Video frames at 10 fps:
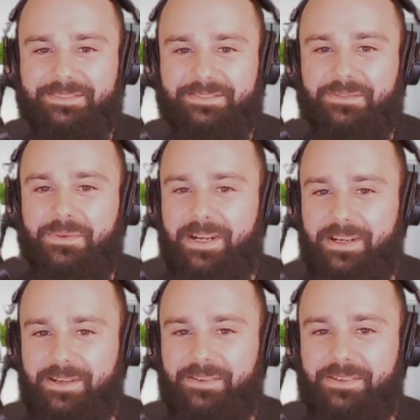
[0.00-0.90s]

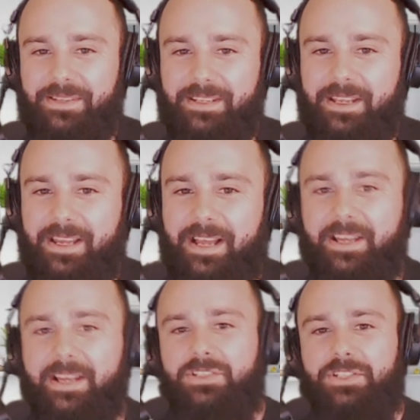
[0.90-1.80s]
Wow. And
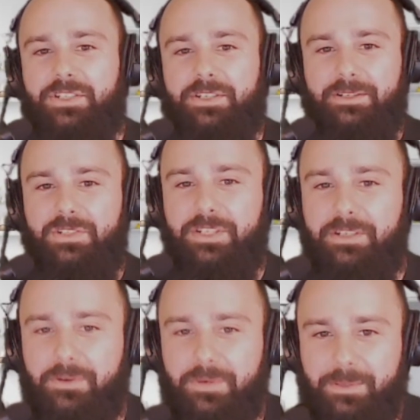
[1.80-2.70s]
I should
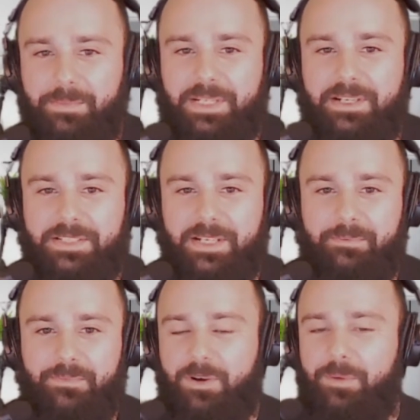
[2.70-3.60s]
have known him because
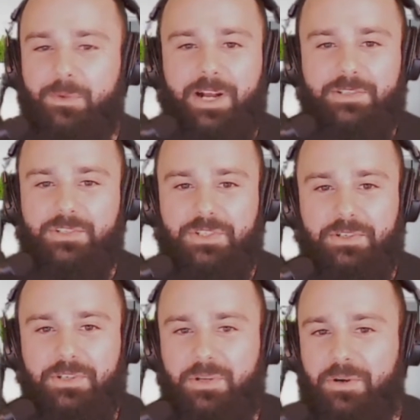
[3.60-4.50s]
I'm from
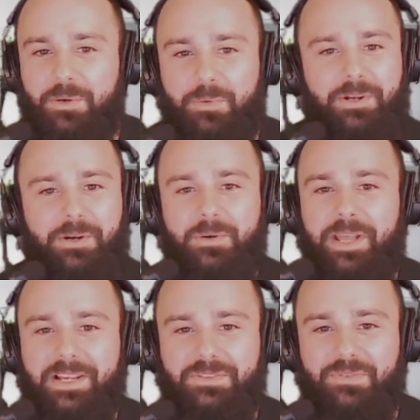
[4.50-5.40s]
Rochester, New York, where
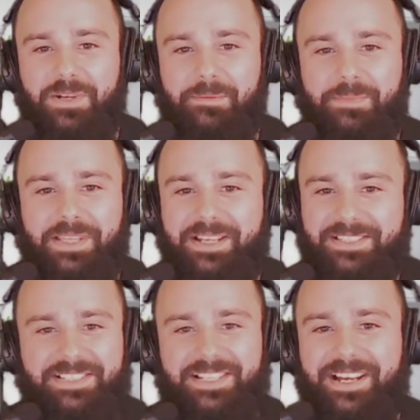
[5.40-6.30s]
Kodak's from, but
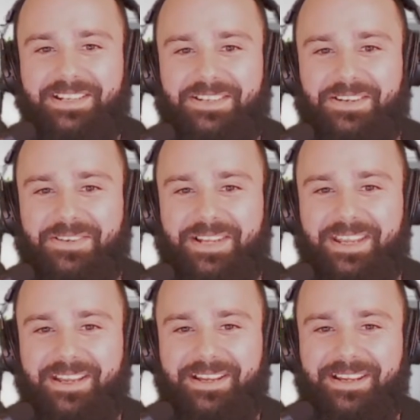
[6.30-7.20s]
that's a side note, gang.